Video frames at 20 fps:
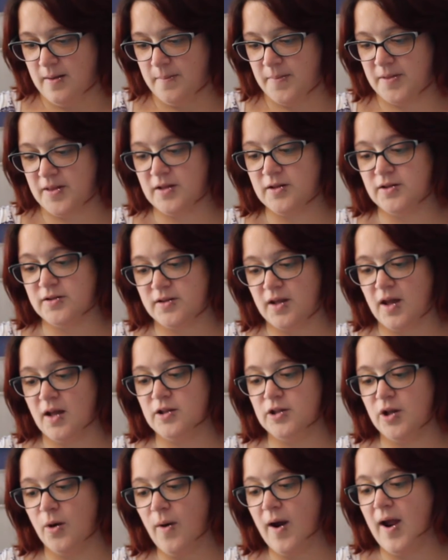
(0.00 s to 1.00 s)
but
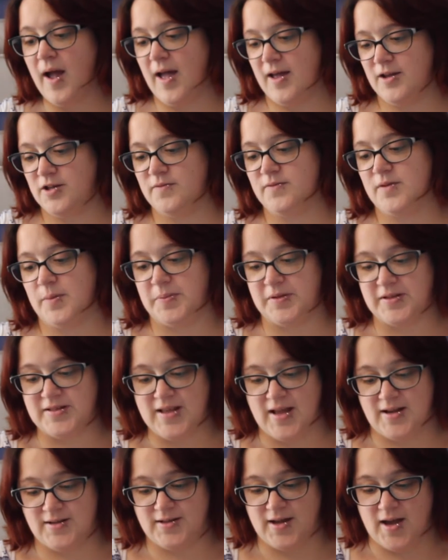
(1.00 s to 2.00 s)
the lower edge of the
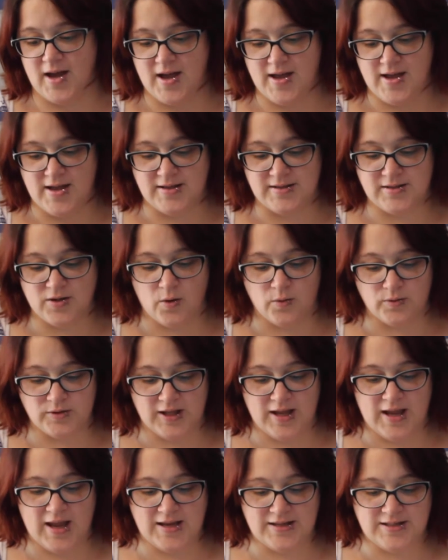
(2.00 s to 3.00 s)
placenta is
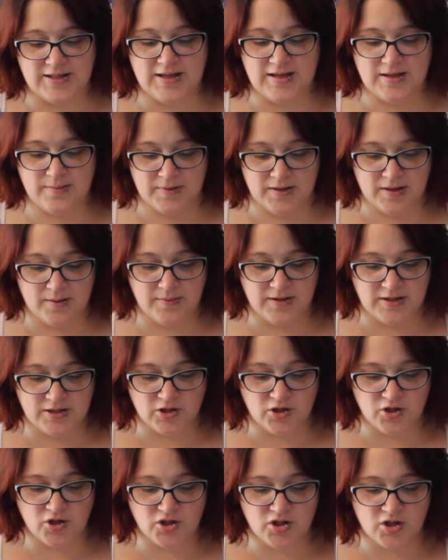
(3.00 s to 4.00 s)
only 18
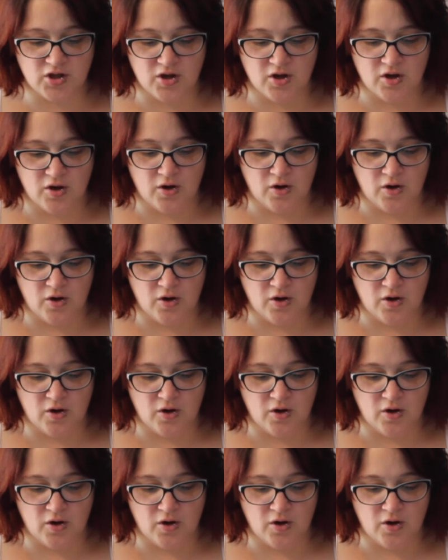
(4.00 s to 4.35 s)
millimeters